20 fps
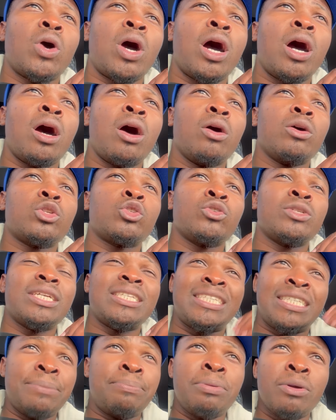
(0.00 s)
the
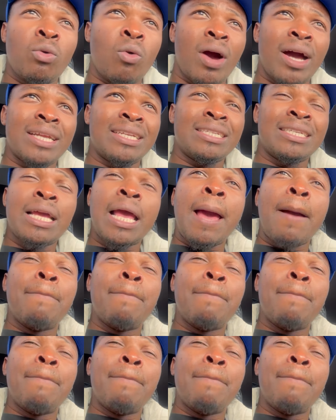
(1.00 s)
TP1,